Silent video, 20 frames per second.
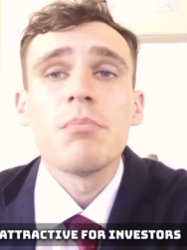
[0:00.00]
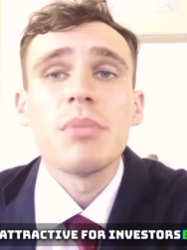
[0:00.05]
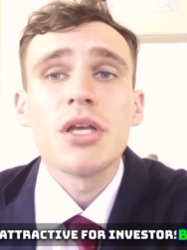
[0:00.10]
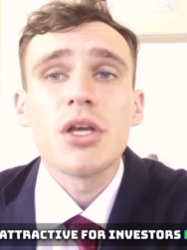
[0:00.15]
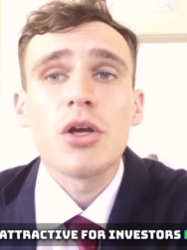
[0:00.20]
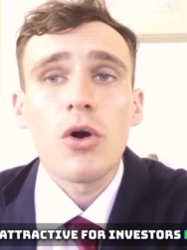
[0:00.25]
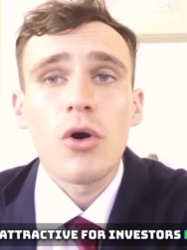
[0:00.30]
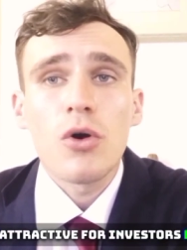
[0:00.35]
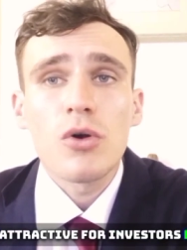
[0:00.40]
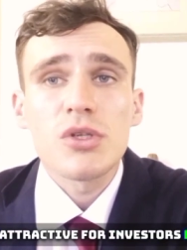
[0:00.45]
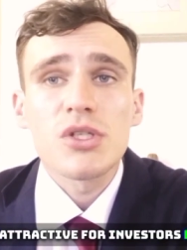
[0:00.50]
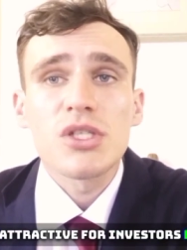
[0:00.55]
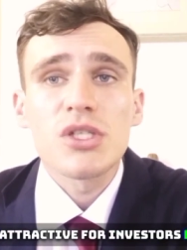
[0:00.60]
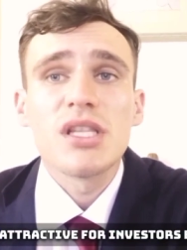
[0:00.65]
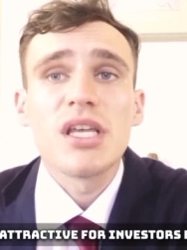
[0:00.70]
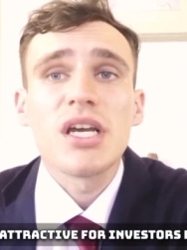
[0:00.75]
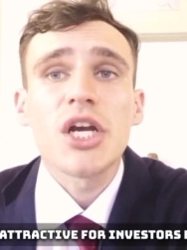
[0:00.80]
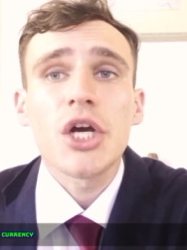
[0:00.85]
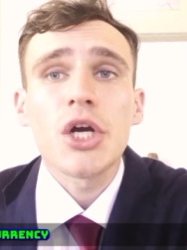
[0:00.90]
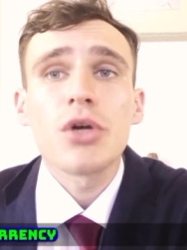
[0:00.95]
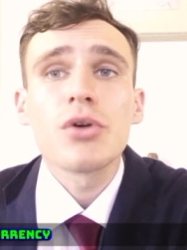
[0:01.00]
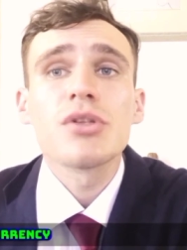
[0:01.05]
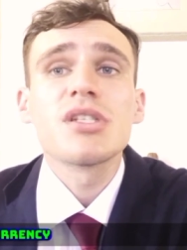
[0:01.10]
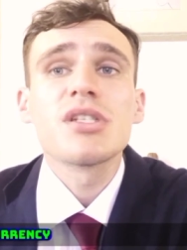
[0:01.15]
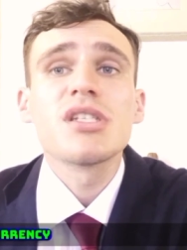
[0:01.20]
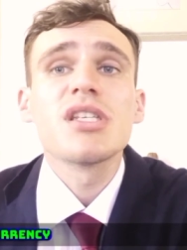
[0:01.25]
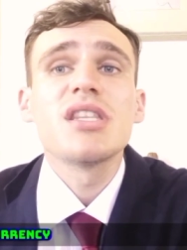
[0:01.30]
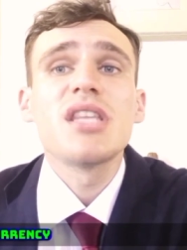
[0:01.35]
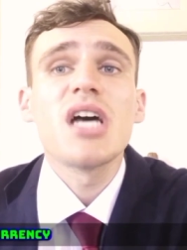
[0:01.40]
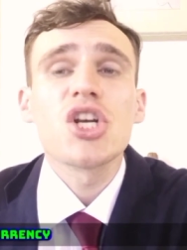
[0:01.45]
because the
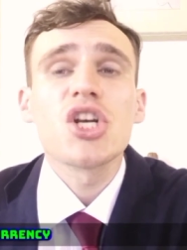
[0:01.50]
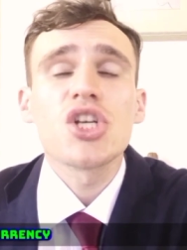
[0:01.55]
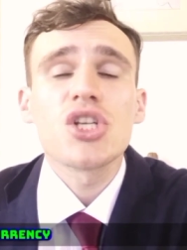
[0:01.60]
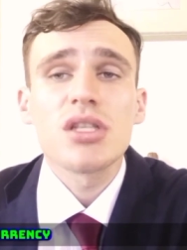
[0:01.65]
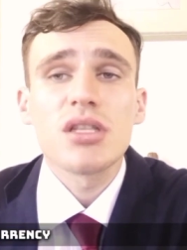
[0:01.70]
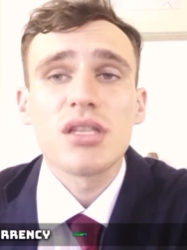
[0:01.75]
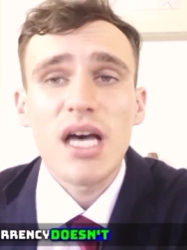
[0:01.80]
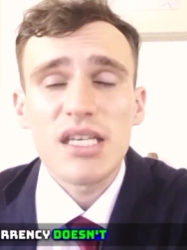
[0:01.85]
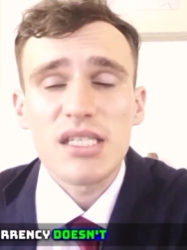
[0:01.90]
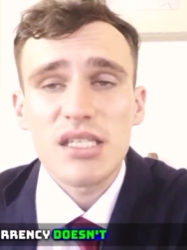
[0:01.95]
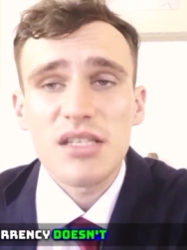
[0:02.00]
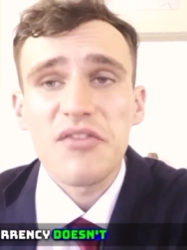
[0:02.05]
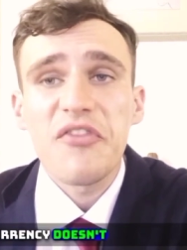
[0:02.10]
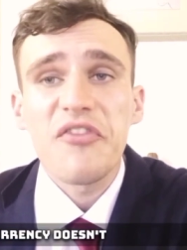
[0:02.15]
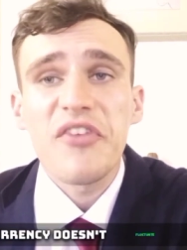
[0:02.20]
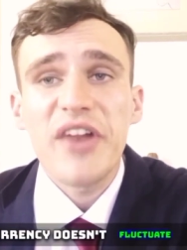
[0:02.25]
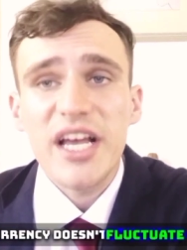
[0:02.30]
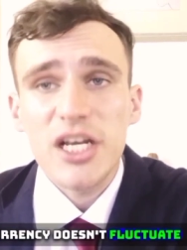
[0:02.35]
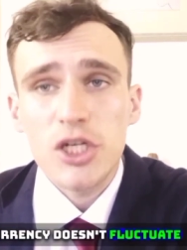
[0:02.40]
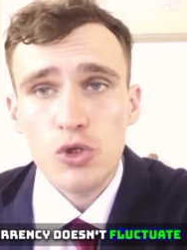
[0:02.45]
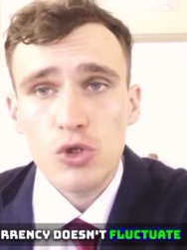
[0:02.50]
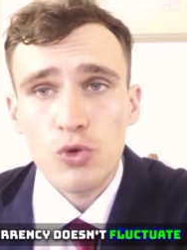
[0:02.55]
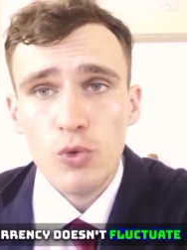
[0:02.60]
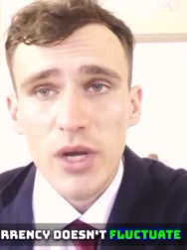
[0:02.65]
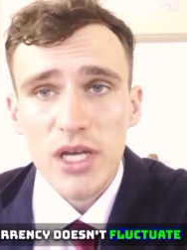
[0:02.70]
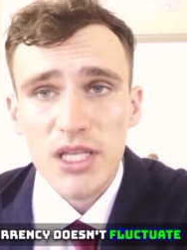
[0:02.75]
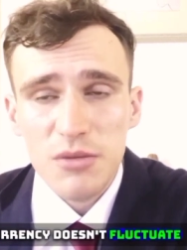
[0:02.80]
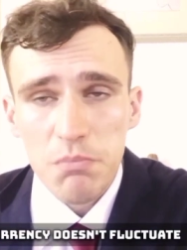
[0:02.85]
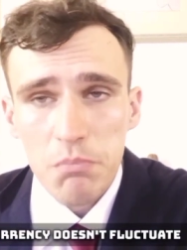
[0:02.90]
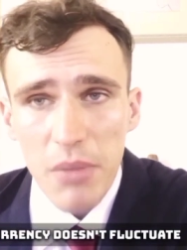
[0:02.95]
currency does, doesn't
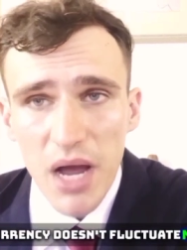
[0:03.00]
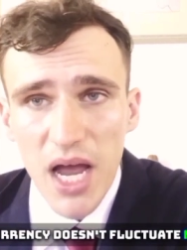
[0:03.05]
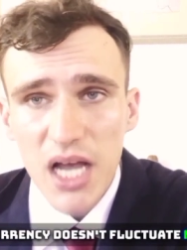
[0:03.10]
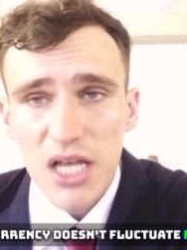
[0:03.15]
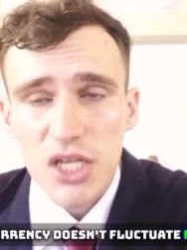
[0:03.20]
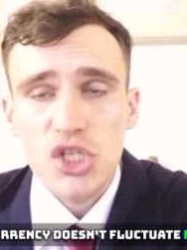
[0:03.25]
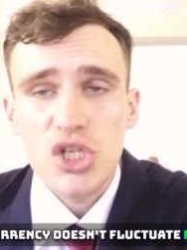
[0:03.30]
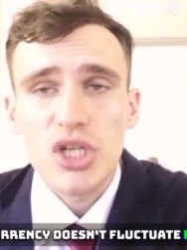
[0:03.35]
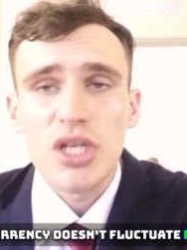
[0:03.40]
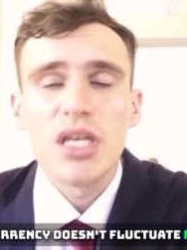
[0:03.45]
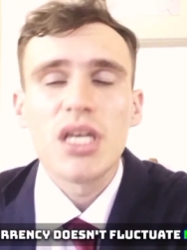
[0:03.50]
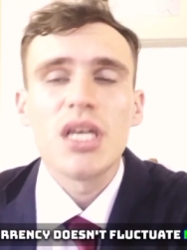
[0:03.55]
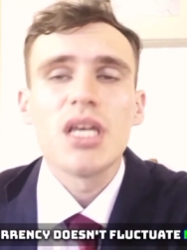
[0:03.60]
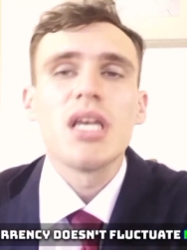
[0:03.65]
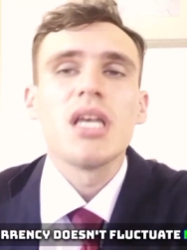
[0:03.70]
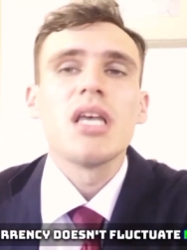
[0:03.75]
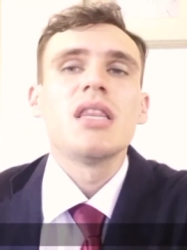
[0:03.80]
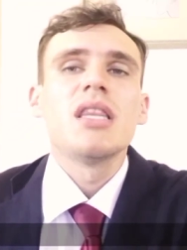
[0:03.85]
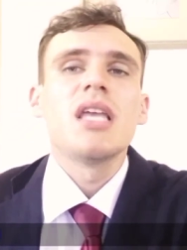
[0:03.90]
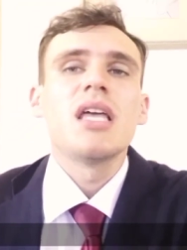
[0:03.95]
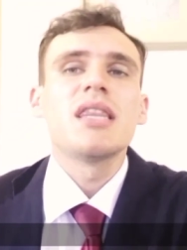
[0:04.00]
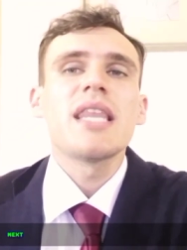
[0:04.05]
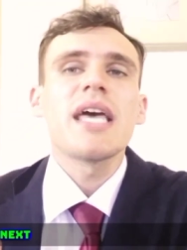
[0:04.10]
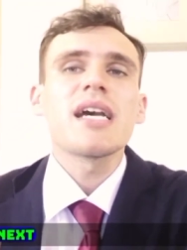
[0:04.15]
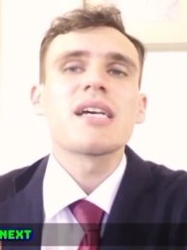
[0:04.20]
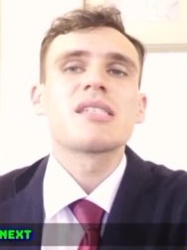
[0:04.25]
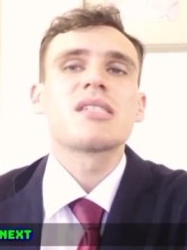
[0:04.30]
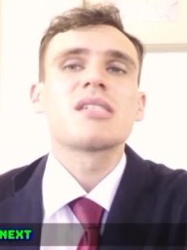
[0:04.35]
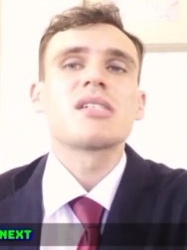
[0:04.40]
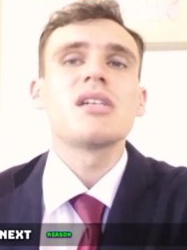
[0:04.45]
fluctuate much. The
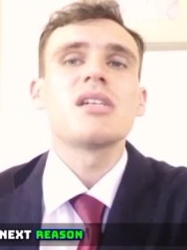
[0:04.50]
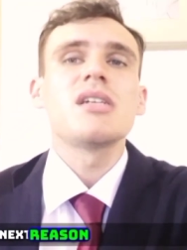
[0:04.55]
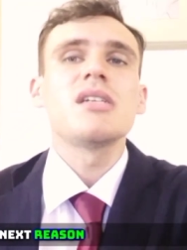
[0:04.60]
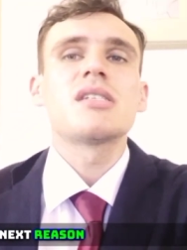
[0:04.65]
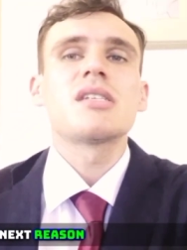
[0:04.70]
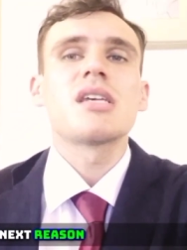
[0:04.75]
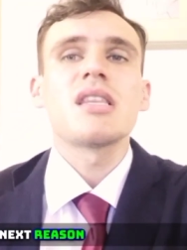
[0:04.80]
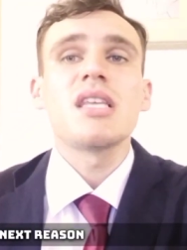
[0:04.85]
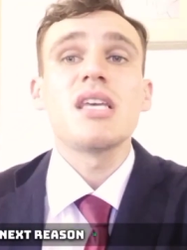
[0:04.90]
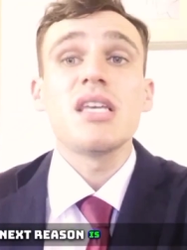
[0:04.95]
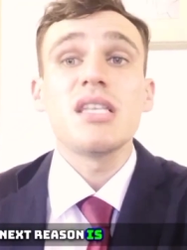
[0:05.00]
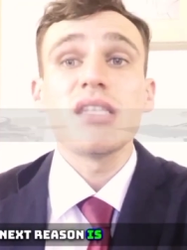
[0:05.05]
next reason